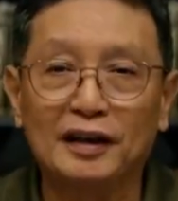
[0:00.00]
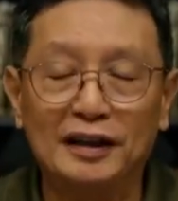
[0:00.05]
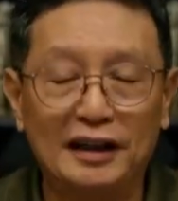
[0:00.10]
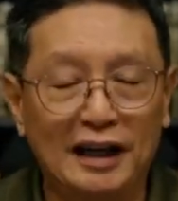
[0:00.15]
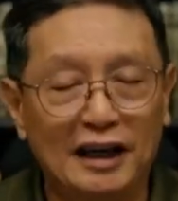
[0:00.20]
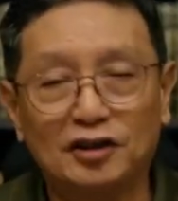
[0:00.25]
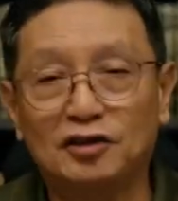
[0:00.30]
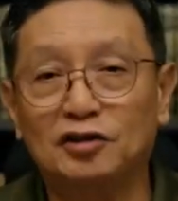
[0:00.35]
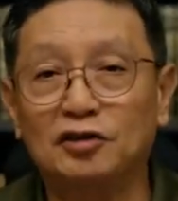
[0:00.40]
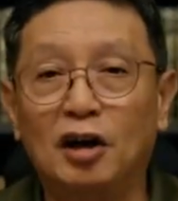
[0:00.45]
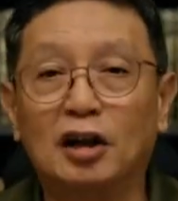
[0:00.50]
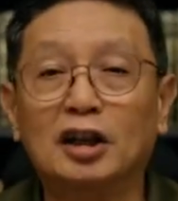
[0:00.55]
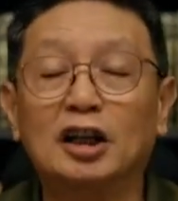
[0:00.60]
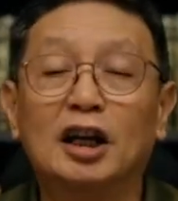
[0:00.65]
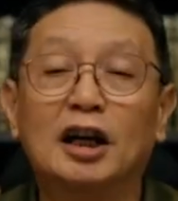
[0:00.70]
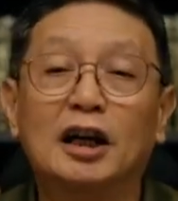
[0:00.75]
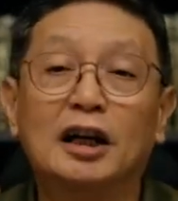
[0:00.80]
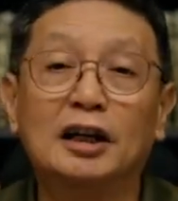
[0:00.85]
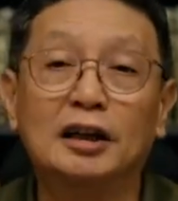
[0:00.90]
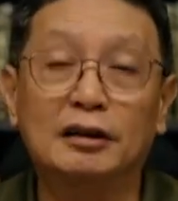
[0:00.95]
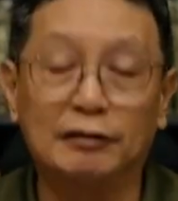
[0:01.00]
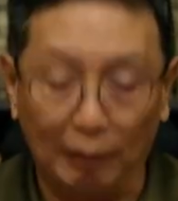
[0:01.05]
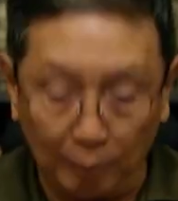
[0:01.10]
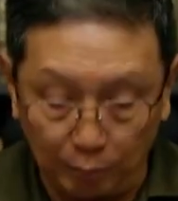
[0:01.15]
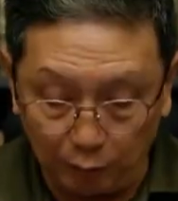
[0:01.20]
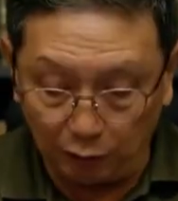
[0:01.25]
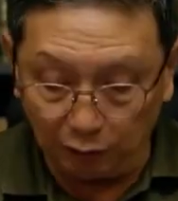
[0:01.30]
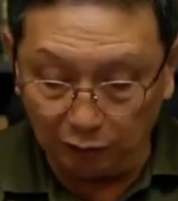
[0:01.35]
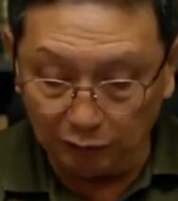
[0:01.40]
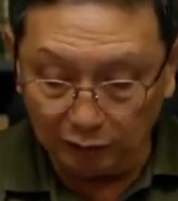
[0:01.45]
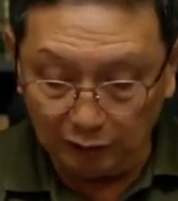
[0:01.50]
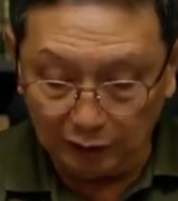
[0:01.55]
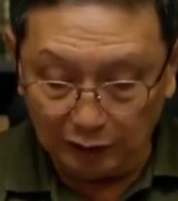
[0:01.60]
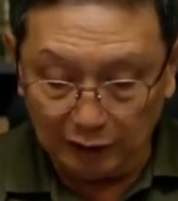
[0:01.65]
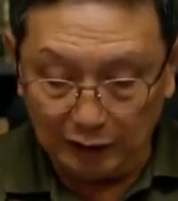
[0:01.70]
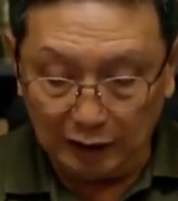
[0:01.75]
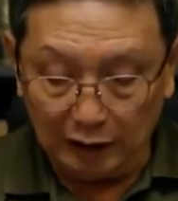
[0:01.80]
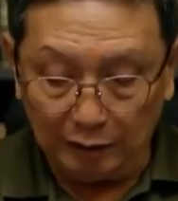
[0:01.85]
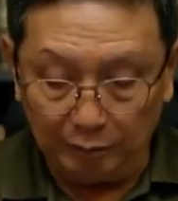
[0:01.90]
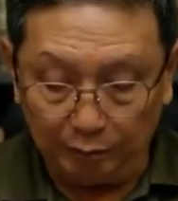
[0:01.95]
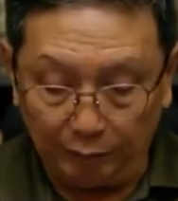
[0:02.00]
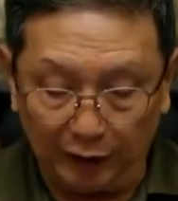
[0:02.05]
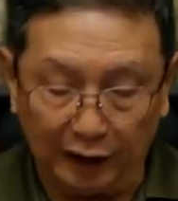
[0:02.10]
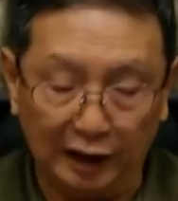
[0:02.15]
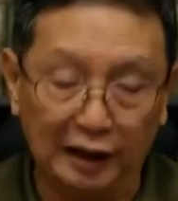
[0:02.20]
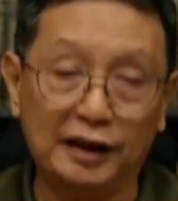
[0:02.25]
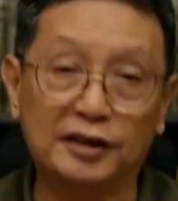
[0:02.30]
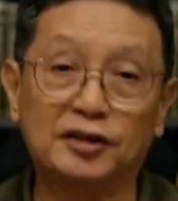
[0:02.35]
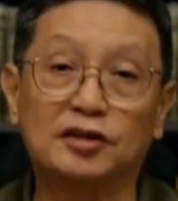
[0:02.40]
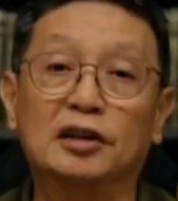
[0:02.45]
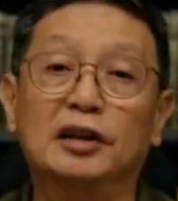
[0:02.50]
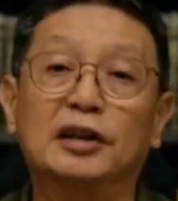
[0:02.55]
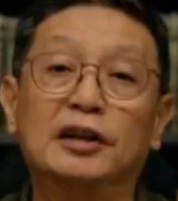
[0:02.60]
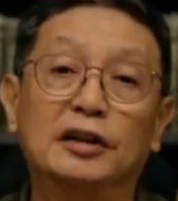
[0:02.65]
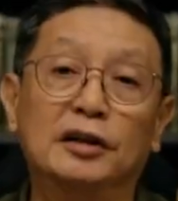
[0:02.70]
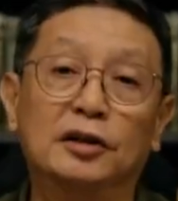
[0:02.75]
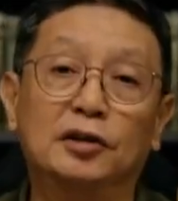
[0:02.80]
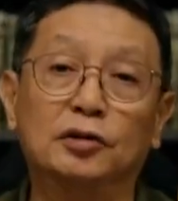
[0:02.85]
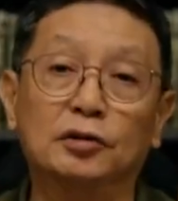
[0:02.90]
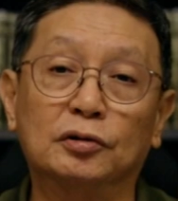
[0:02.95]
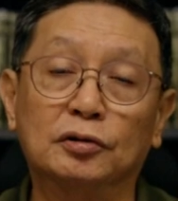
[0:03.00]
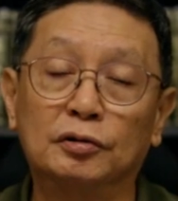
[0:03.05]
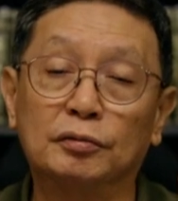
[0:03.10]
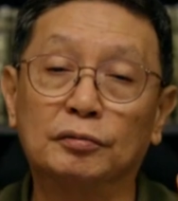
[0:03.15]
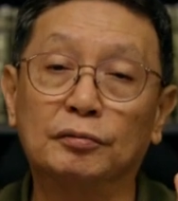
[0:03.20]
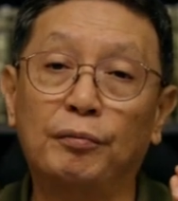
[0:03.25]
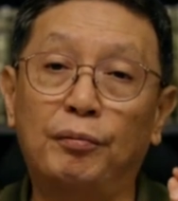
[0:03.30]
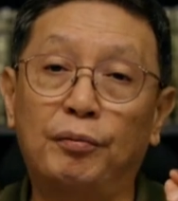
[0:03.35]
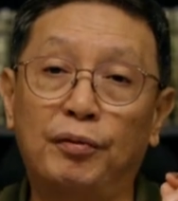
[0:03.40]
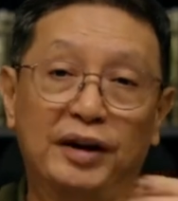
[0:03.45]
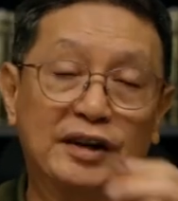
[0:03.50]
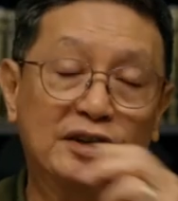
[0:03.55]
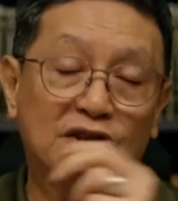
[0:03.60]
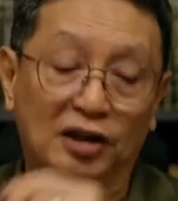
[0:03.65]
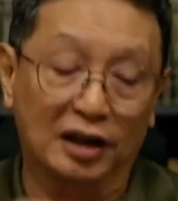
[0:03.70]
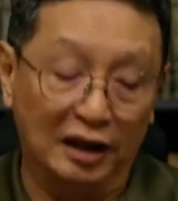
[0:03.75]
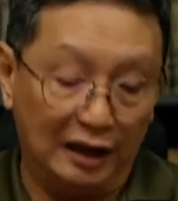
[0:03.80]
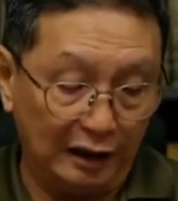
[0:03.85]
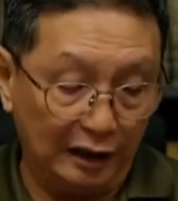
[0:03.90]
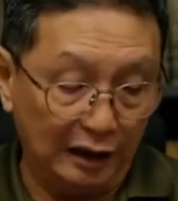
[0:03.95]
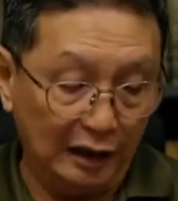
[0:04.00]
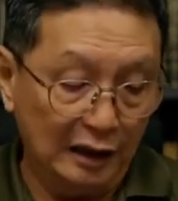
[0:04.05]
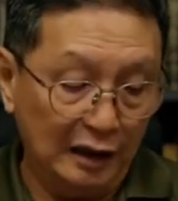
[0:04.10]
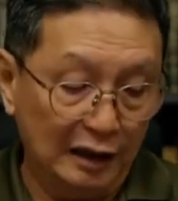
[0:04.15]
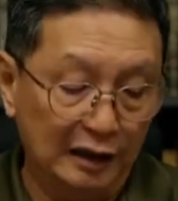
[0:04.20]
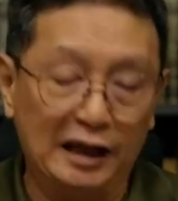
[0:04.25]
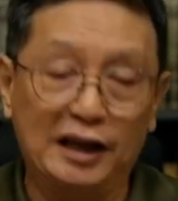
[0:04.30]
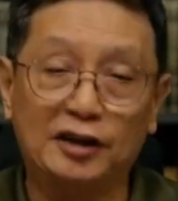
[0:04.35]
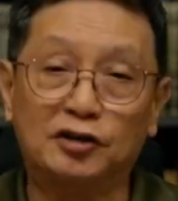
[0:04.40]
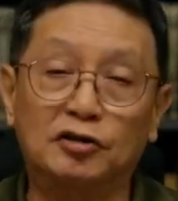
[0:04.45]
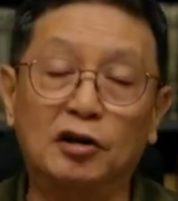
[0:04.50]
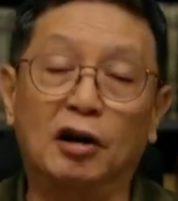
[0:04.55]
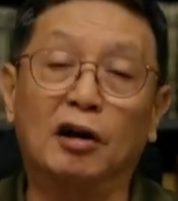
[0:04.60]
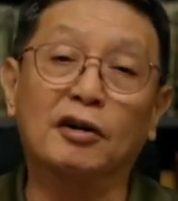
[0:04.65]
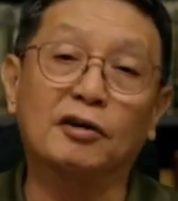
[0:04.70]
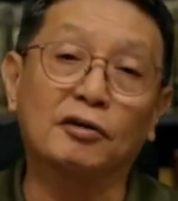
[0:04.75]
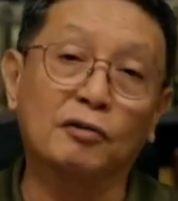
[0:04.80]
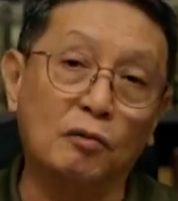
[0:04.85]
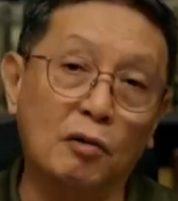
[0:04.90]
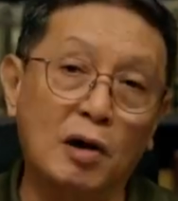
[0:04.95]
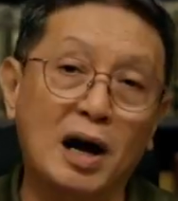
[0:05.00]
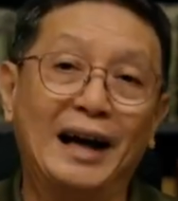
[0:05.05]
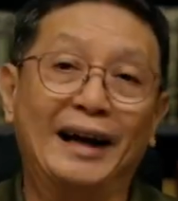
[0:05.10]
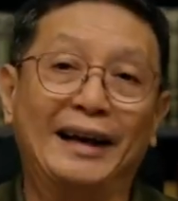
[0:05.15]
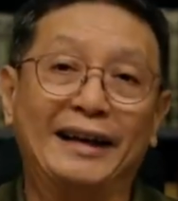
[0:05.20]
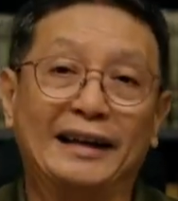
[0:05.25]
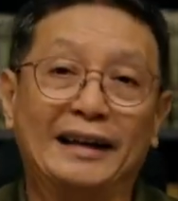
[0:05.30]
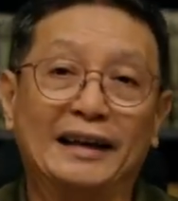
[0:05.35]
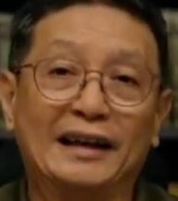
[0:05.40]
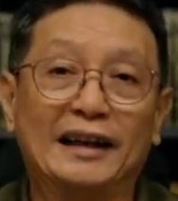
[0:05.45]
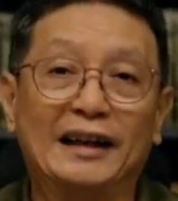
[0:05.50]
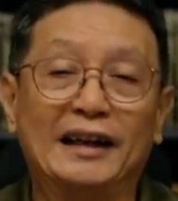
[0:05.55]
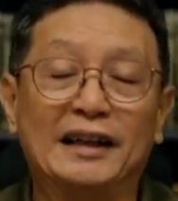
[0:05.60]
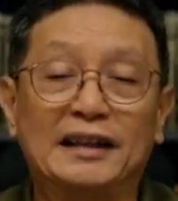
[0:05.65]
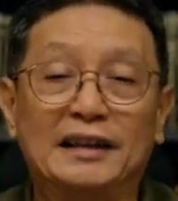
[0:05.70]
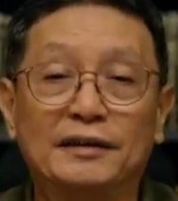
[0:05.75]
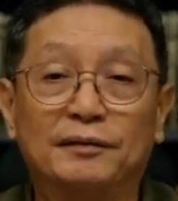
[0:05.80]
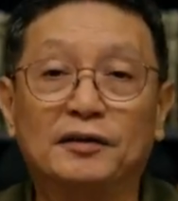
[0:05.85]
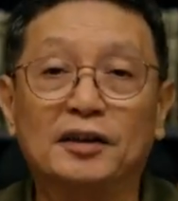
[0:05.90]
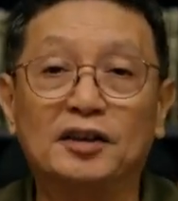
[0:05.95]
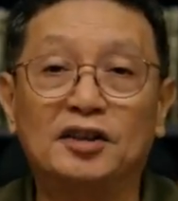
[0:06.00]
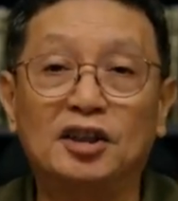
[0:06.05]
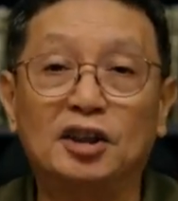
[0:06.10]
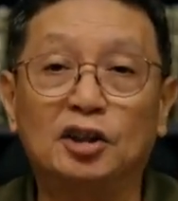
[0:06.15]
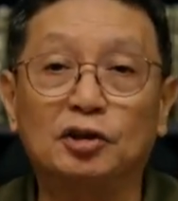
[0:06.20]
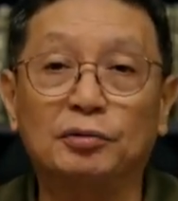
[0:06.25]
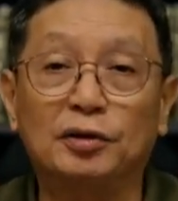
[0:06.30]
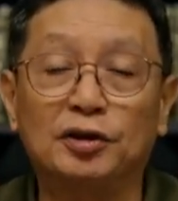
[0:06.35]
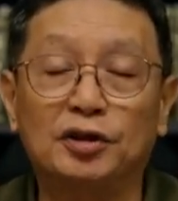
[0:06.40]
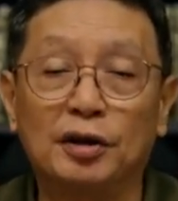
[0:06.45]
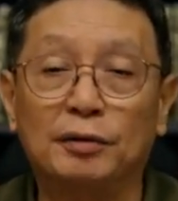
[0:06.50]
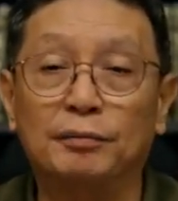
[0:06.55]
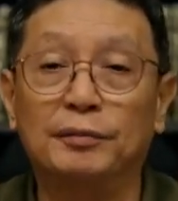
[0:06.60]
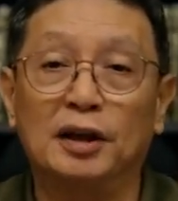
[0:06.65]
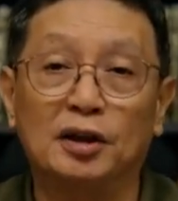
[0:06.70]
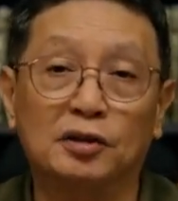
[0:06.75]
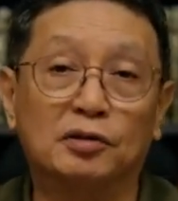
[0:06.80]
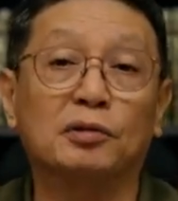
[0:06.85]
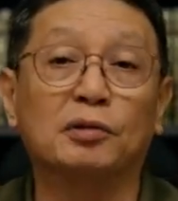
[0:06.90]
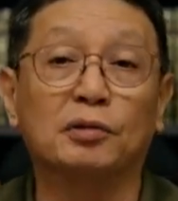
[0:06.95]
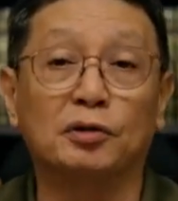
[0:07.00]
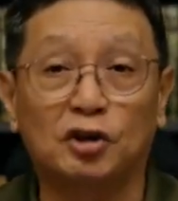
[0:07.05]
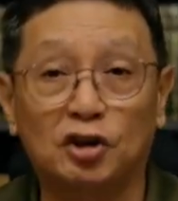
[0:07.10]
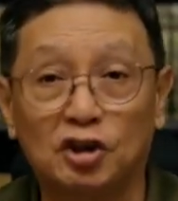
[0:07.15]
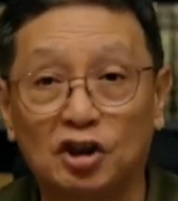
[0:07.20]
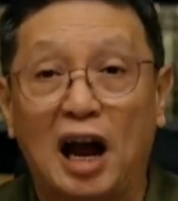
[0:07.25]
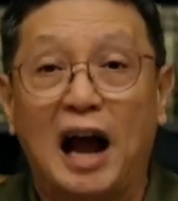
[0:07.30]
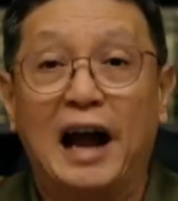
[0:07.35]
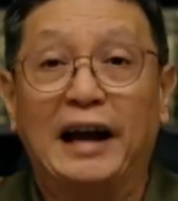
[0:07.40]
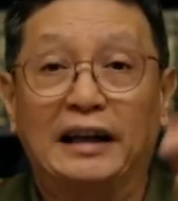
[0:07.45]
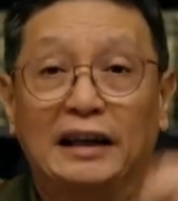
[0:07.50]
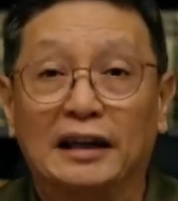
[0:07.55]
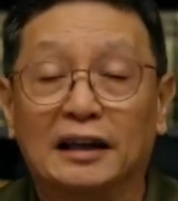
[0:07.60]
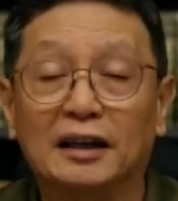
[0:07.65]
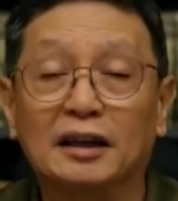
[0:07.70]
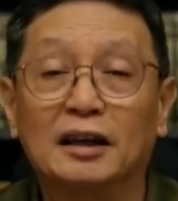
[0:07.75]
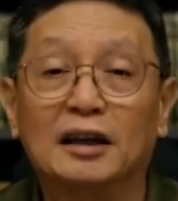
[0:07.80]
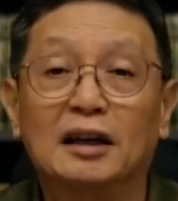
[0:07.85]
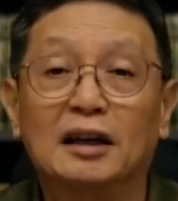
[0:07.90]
Let's not grumble, but let's learn to praise God. Let's not whine in difficult situations. Let's shine